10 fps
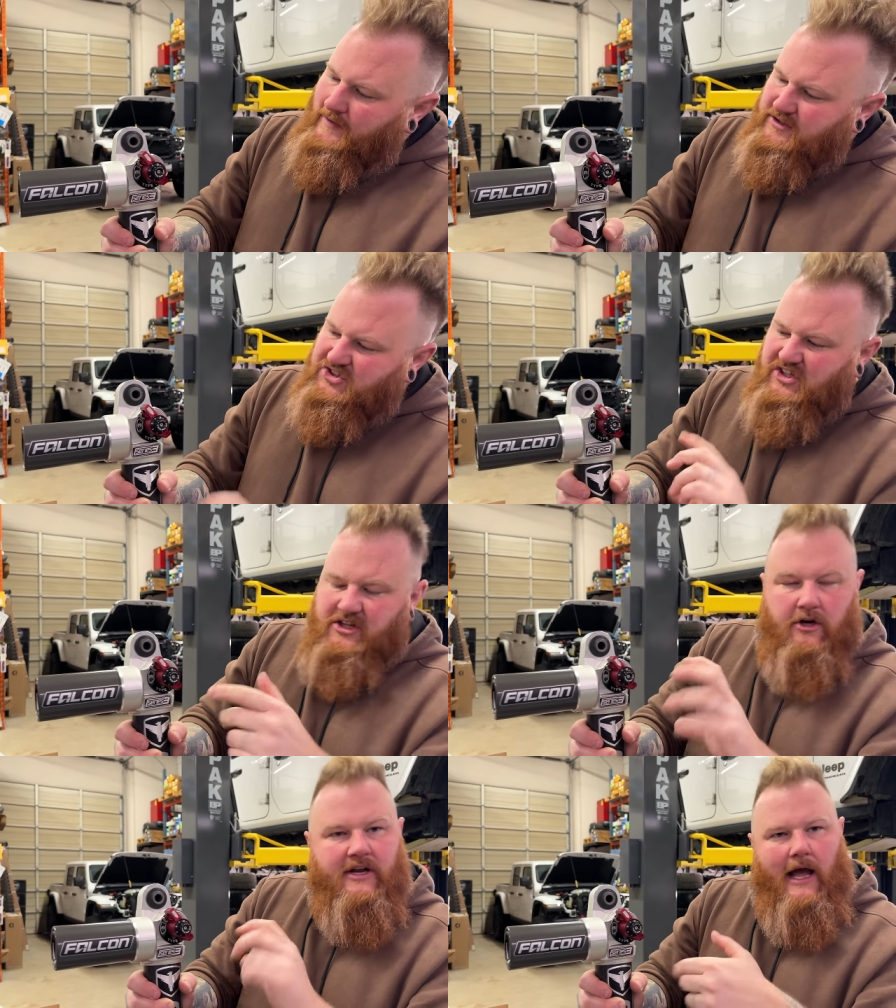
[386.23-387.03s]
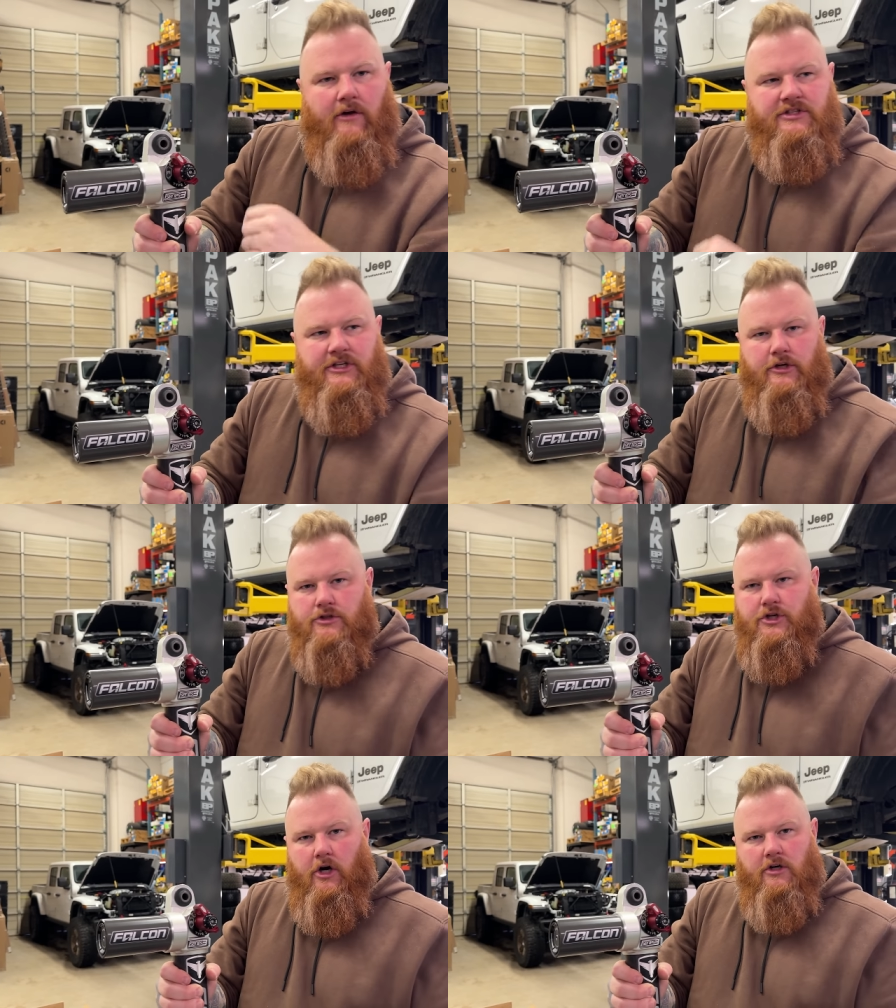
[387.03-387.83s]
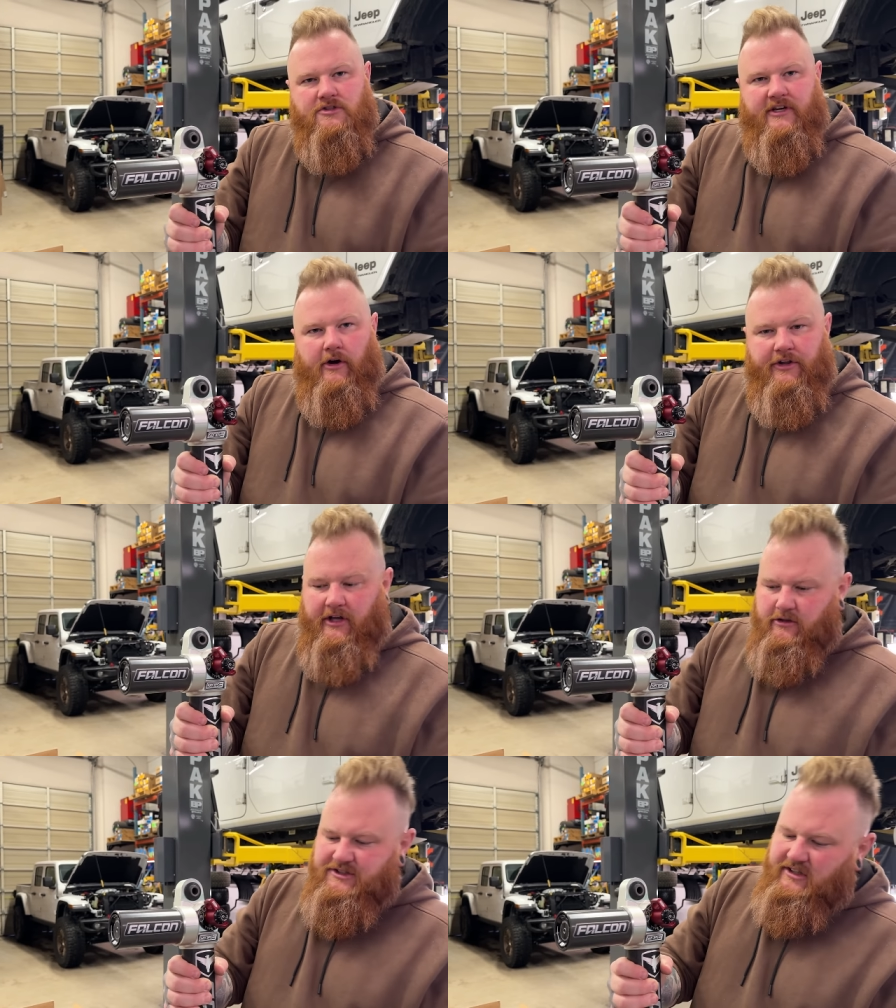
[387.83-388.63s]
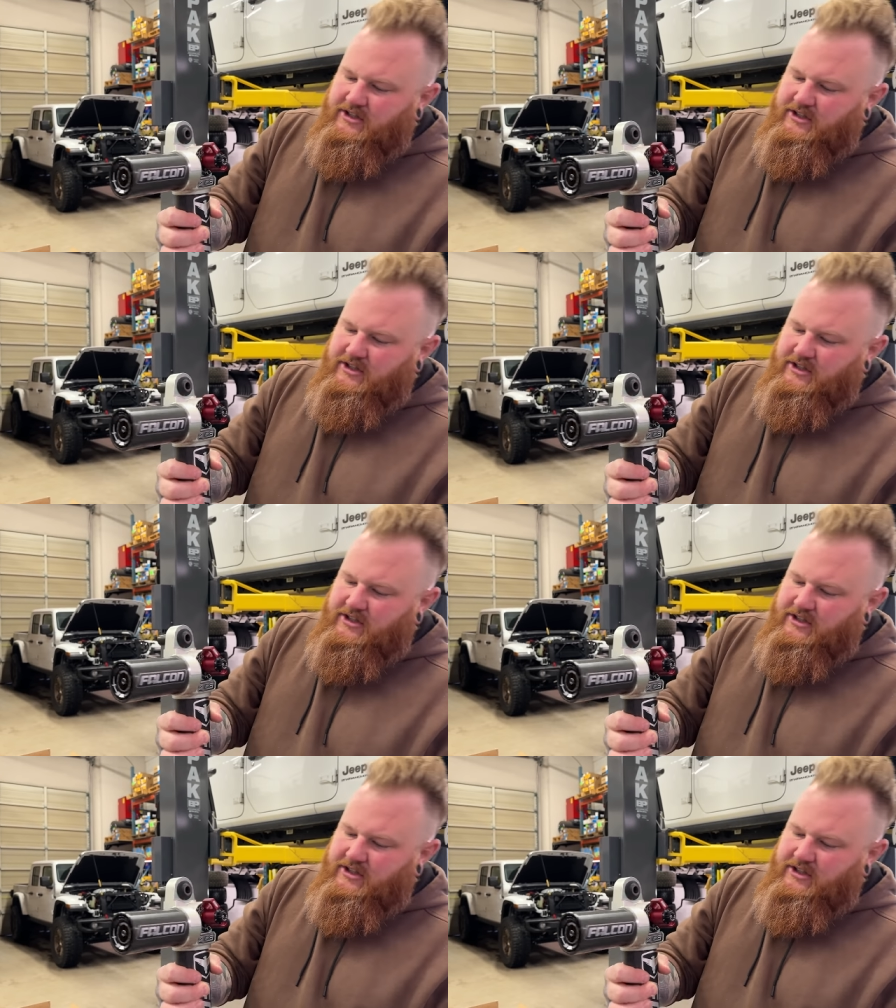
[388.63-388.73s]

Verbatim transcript: to sit there counting your turns like all the other silly